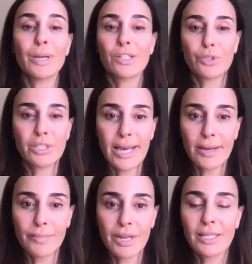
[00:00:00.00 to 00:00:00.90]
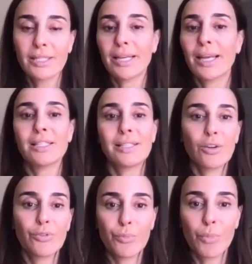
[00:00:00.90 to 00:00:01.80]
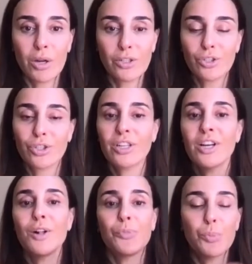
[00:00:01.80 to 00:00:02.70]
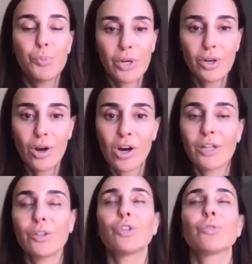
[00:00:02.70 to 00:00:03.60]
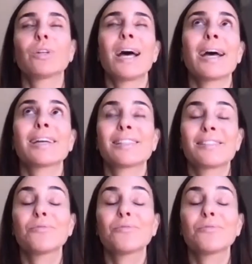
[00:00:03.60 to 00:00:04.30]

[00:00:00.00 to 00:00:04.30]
It's for 10 minutes, it's self monitored you put it on, you relax,